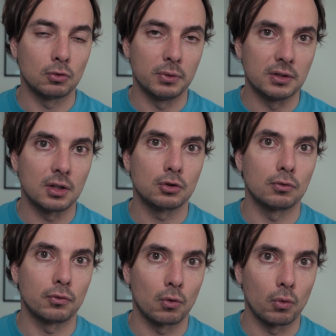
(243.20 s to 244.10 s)
be
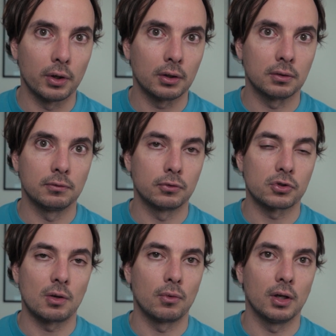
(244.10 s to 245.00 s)
stationed for work for
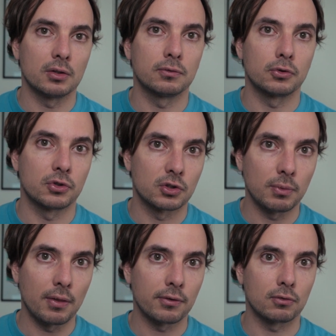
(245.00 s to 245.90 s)
somewhere else for 6
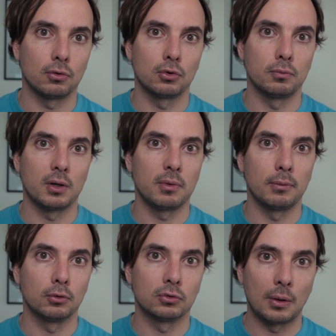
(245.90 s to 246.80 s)
months, or you might be
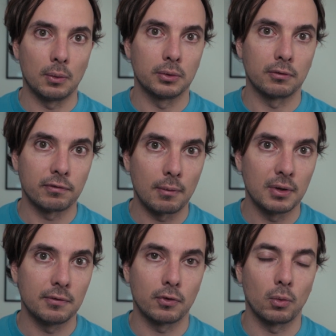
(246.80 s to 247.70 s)
able to travel with your
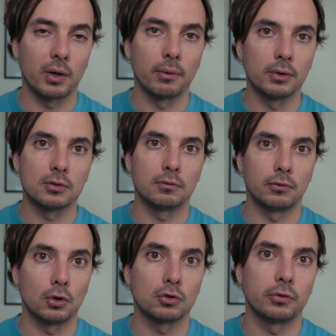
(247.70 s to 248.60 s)
family for whatever reason
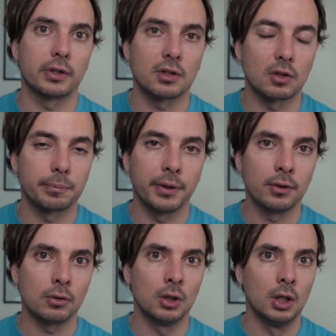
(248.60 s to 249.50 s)
for also an extended
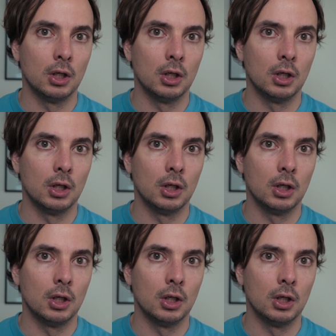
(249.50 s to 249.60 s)
period,